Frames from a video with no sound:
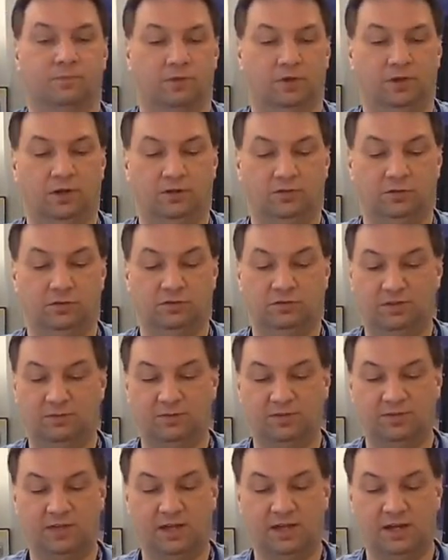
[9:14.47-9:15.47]
Okay, so
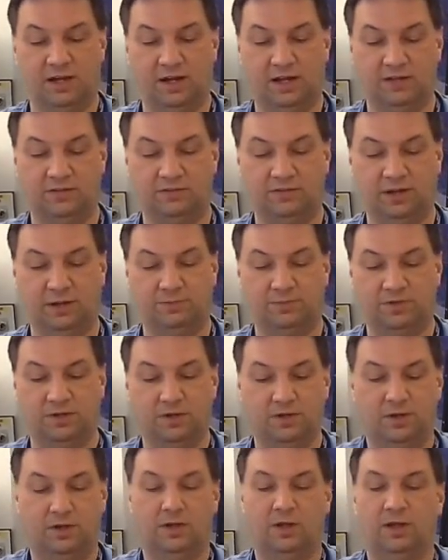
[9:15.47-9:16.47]
same exact concept.
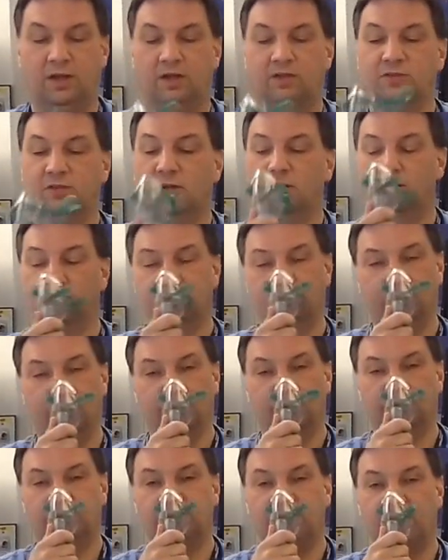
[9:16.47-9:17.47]
As long as they're
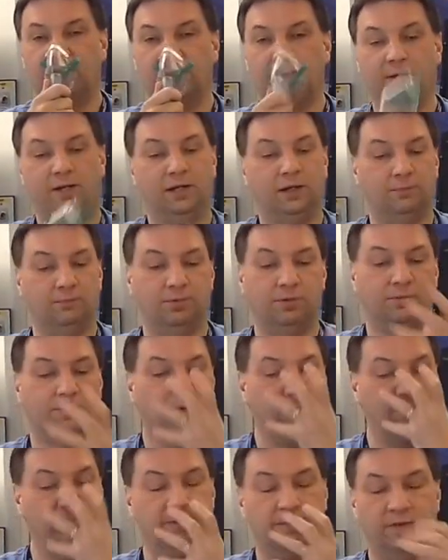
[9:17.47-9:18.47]
able to tolerate it, put it
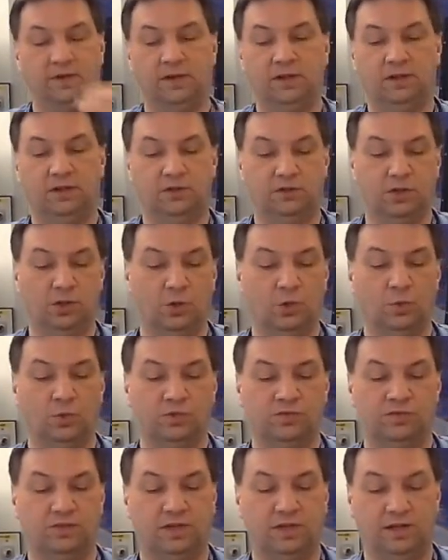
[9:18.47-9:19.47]
right over the
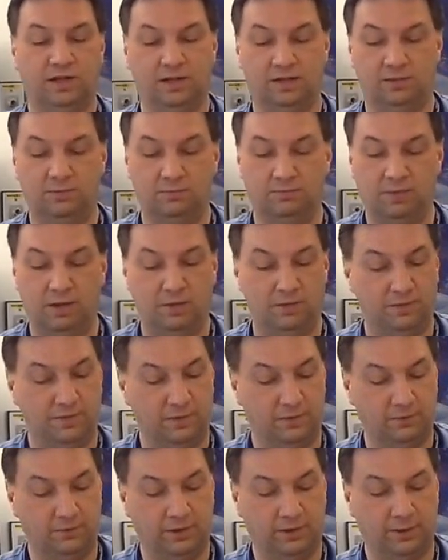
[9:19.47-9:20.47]
nose and mouth
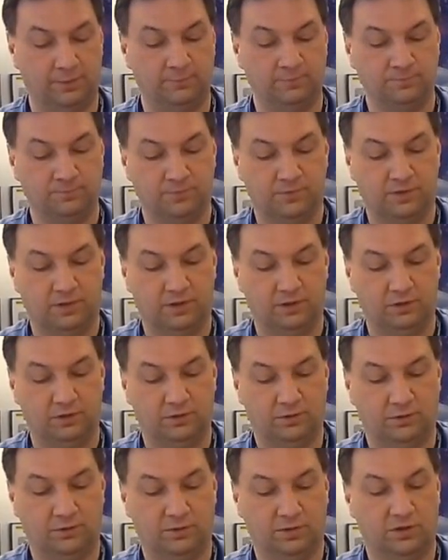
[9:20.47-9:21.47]
area, and
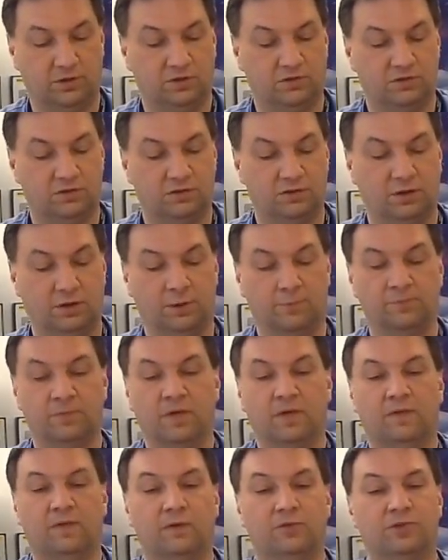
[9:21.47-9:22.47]
you're good to go.
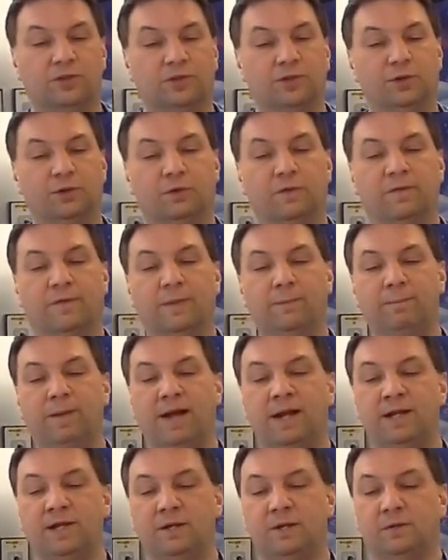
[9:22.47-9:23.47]
There's a little clip
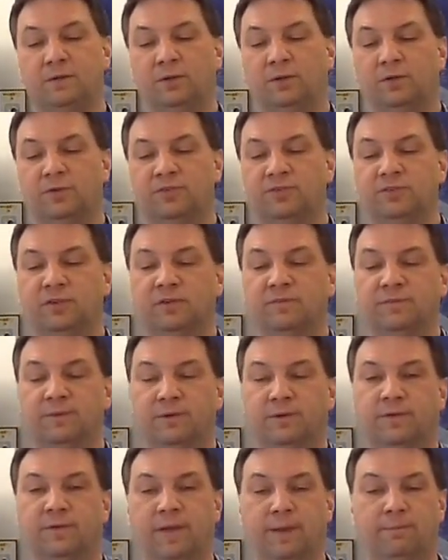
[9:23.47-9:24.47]
on here, a little
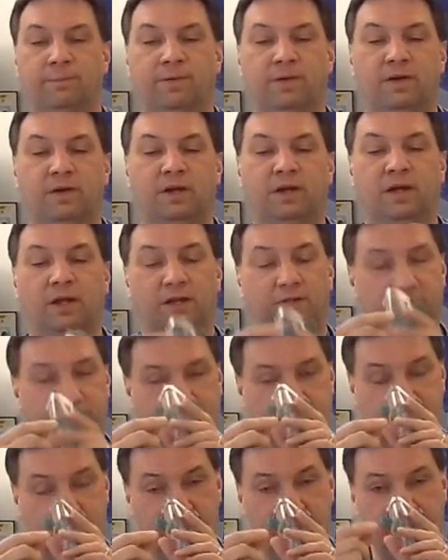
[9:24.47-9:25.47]
silver clip. It
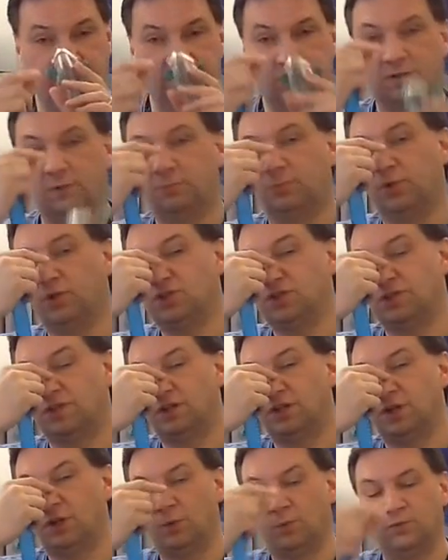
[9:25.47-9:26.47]
sits at the bridge of
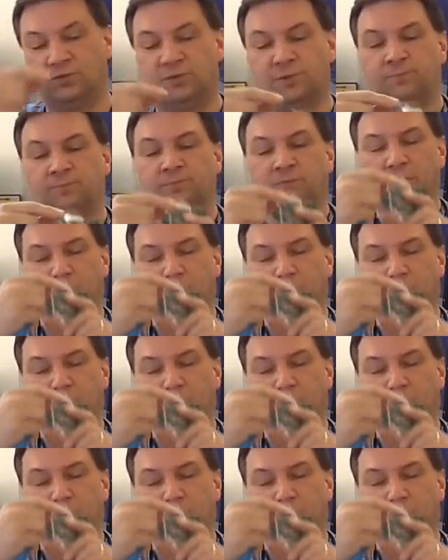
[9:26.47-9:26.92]
the nose.